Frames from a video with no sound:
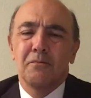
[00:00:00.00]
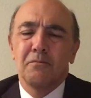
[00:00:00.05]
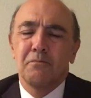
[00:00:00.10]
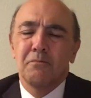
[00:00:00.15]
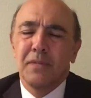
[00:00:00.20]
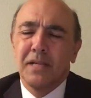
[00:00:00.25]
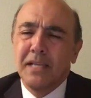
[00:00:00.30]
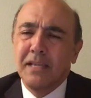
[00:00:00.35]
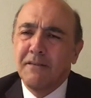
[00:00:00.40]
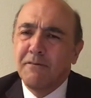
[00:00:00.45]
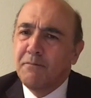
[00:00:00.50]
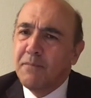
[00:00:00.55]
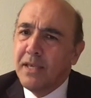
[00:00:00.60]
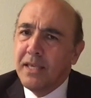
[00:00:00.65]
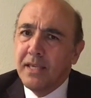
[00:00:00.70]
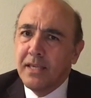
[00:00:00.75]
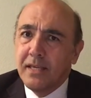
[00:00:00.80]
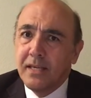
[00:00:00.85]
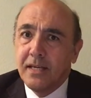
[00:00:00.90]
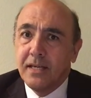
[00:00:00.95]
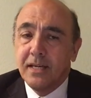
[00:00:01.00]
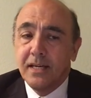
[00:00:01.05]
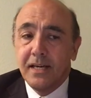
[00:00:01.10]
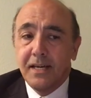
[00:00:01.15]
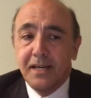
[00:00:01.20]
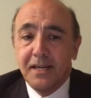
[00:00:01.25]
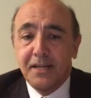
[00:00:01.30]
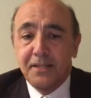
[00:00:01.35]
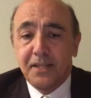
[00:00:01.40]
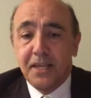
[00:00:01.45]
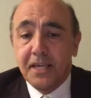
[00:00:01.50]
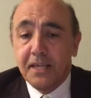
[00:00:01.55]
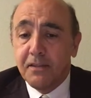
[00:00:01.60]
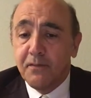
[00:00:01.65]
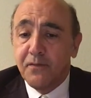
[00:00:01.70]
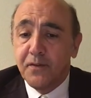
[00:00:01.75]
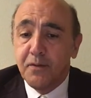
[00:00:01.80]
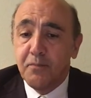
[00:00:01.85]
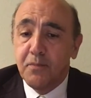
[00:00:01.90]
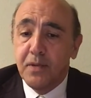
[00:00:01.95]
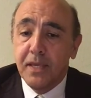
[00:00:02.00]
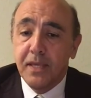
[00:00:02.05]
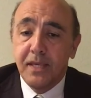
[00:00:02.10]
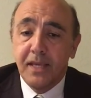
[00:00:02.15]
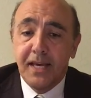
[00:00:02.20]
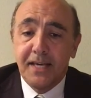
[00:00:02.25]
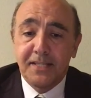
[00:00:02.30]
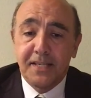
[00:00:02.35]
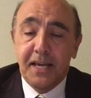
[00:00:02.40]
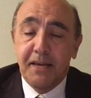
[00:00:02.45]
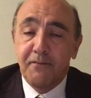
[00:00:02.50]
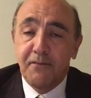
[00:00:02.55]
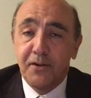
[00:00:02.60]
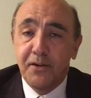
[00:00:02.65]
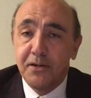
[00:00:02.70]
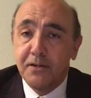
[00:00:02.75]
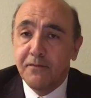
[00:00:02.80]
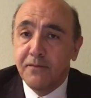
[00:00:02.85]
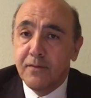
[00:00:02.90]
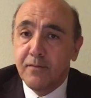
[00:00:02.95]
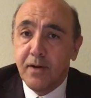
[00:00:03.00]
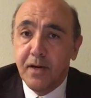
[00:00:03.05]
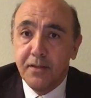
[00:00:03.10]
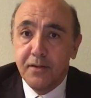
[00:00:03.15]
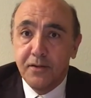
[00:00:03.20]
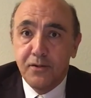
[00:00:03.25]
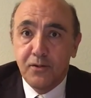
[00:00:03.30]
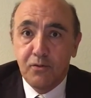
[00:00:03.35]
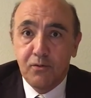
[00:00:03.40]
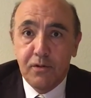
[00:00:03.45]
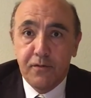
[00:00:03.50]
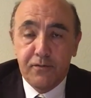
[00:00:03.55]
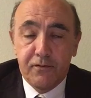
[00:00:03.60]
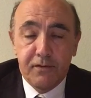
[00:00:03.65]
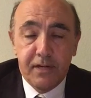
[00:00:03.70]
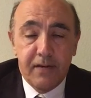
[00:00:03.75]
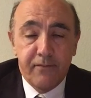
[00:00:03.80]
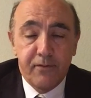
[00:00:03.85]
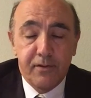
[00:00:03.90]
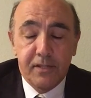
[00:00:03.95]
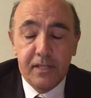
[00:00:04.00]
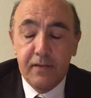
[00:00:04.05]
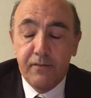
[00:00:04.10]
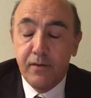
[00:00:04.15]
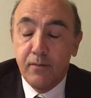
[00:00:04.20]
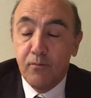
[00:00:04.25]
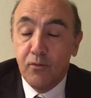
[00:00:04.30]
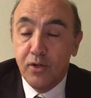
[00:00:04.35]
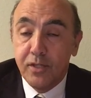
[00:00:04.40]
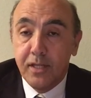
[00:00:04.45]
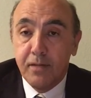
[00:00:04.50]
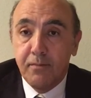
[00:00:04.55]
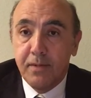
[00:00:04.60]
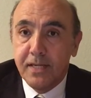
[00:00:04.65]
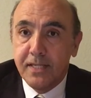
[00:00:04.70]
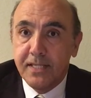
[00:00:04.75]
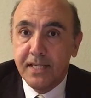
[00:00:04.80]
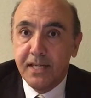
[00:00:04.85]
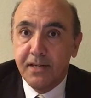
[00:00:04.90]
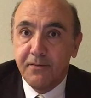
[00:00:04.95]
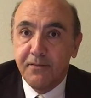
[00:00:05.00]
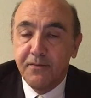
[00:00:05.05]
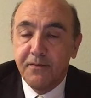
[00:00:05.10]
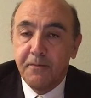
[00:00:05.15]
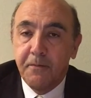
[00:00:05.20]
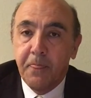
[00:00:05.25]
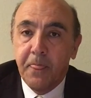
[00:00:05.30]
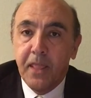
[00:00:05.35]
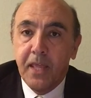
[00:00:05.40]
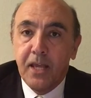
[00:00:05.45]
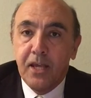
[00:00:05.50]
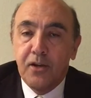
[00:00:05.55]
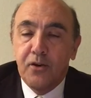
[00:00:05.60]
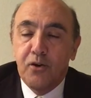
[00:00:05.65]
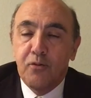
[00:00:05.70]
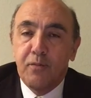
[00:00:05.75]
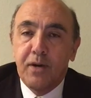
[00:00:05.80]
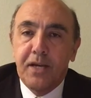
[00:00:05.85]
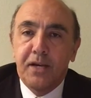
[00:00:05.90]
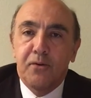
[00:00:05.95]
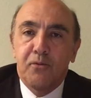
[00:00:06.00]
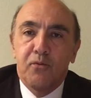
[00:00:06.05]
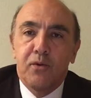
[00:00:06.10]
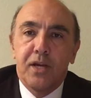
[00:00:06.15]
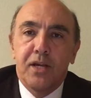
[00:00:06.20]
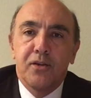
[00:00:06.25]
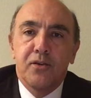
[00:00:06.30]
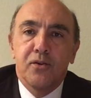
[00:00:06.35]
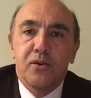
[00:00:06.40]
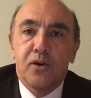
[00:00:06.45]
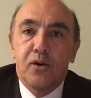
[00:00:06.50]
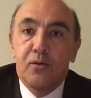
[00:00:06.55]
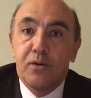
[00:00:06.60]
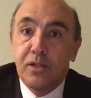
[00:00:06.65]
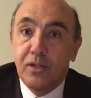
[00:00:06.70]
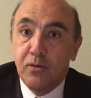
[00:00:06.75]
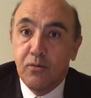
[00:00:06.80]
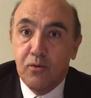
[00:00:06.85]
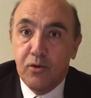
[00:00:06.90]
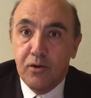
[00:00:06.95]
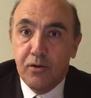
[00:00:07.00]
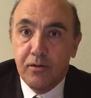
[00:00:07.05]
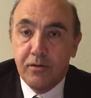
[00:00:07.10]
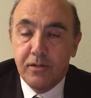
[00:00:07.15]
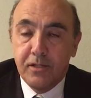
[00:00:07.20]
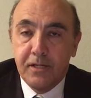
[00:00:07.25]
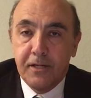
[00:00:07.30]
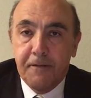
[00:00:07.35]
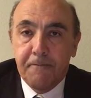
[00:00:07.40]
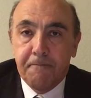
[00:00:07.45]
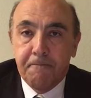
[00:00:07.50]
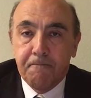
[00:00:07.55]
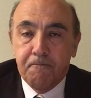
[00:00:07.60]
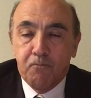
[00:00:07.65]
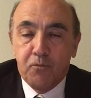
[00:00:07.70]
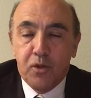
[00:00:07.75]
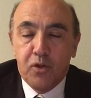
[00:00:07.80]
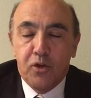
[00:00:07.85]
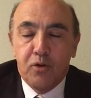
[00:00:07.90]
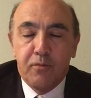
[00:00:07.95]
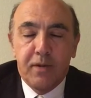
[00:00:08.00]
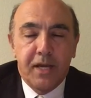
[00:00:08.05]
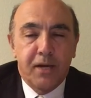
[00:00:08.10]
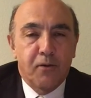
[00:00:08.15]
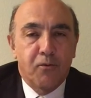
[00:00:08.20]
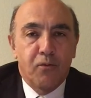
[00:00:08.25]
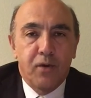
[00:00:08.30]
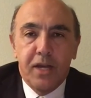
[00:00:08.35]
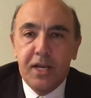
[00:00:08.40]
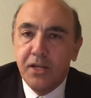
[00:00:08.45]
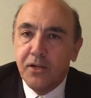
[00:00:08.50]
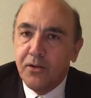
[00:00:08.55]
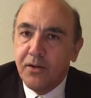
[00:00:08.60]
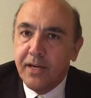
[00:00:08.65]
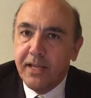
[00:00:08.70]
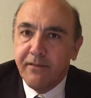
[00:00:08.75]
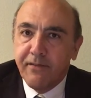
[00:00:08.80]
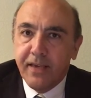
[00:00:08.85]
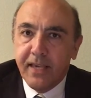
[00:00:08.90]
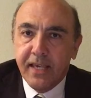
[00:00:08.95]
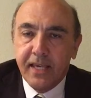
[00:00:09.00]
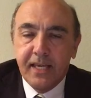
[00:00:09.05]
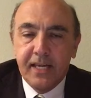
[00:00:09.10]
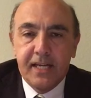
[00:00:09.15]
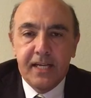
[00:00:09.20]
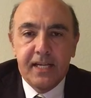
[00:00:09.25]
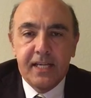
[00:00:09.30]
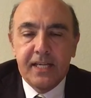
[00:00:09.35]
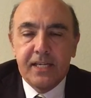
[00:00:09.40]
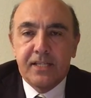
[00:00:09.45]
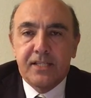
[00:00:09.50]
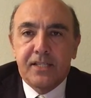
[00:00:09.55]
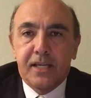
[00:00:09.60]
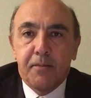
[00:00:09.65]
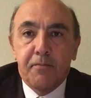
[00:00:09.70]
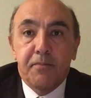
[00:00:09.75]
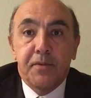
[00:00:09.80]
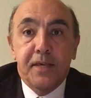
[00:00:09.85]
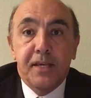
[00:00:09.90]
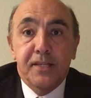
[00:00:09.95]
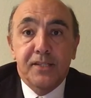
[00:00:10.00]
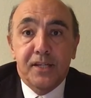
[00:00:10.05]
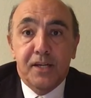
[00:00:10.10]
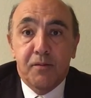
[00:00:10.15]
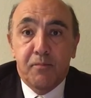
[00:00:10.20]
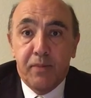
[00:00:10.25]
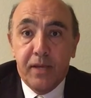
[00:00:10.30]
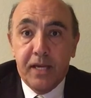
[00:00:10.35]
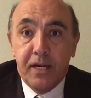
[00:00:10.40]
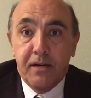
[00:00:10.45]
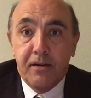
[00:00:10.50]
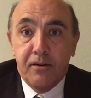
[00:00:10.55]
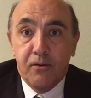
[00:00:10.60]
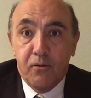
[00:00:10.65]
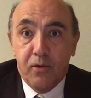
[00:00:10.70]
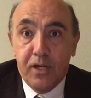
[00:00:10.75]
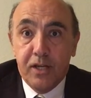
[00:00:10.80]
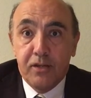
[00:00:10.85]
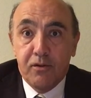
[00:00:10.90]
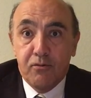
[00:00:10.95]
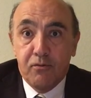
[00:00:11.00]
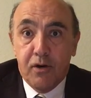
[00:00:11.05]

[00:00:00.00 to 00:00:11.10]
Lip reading: believe me, take it from me, as I've learned from others who have traveled even more than myself, no matter where you go in the world, no matter where you're living, some things are better where you